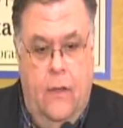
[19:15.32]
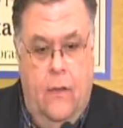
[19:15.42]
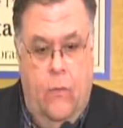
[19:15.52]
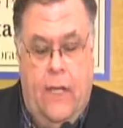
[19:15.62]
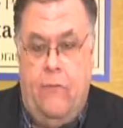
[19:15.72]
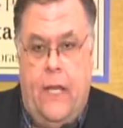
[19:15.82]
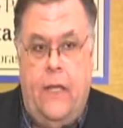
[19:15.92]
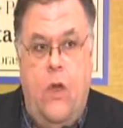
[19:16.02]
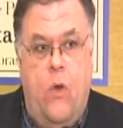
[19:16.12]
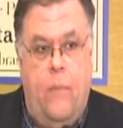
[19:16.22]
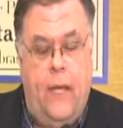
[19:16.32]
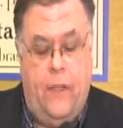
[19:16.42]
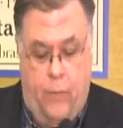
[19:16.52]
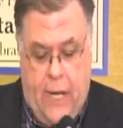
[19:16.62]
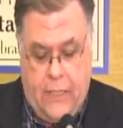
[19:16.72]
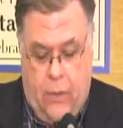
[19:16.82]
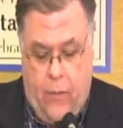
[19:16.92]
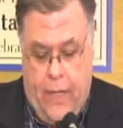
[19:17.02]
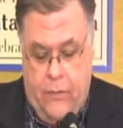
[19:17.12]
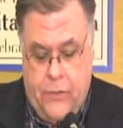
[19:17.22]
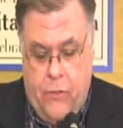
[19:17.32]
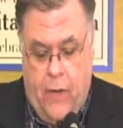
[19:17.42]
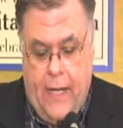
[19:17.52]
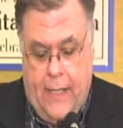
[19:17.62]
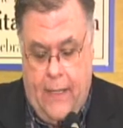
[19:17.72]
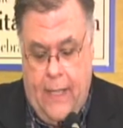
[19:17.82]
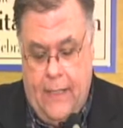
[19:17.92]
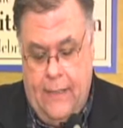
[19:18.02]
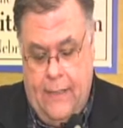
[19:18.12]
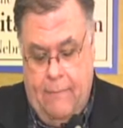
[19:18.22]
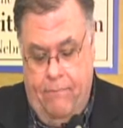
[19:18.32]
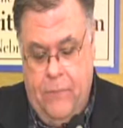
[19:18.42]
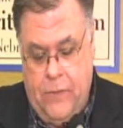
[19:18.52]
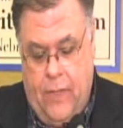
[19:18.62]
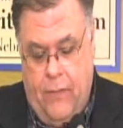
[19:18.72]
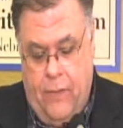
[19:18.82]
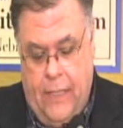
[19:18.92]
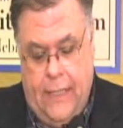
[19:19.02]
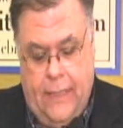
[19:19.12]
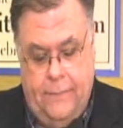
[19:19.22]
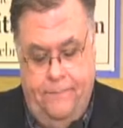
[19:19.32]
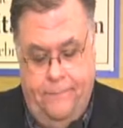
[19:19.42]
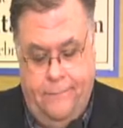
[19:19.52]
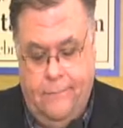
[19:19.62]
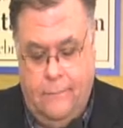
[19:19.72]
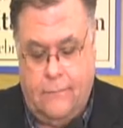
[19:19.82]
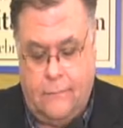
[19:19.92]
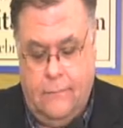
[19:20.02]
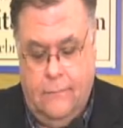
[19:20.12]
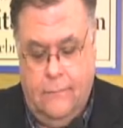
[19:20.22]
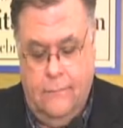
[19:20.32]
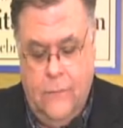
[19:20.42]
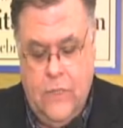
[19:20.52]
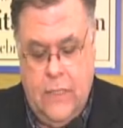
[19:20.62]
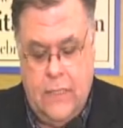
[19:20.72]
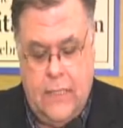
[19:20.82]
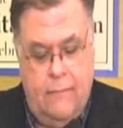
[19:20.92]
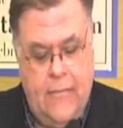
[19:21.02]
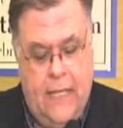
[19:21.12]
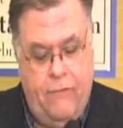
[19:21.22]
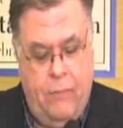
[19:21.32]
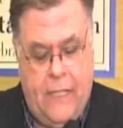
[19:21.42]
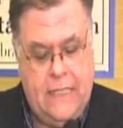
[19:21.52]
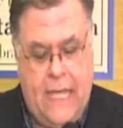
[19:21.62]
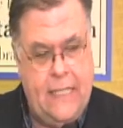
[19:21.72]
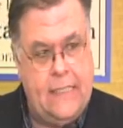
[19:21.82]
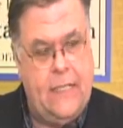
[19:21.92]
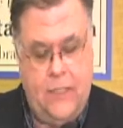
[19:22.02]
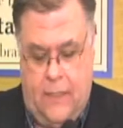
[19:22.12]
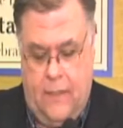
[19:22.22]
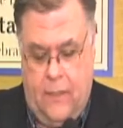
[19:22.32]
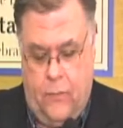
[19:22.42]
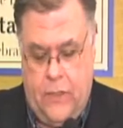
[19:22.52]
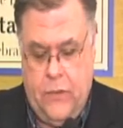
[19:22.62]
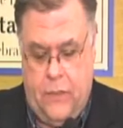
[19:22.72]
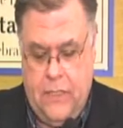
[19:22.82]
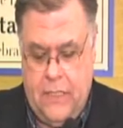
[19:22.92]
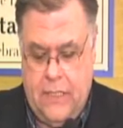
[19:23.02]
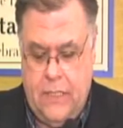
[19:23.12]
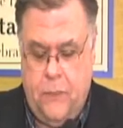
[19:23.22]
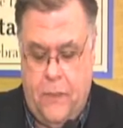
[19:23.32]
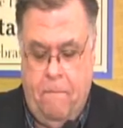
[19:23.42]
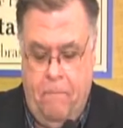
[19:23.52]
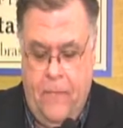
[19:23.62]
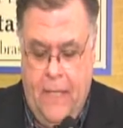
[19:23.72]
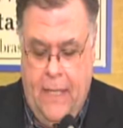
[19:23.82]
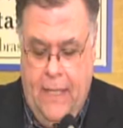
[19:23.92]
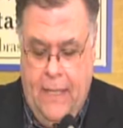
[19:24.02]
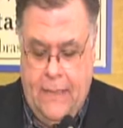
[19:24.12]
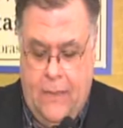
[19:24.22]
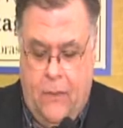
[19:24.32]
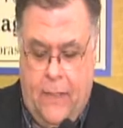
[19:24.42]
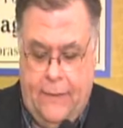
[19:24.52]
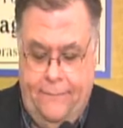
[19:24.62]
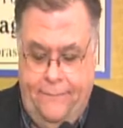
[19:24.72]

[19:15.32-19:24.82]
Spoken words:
whatever I know about Nebraska writers and writing, and so I really it's not every place has such a resource as this one. So I'm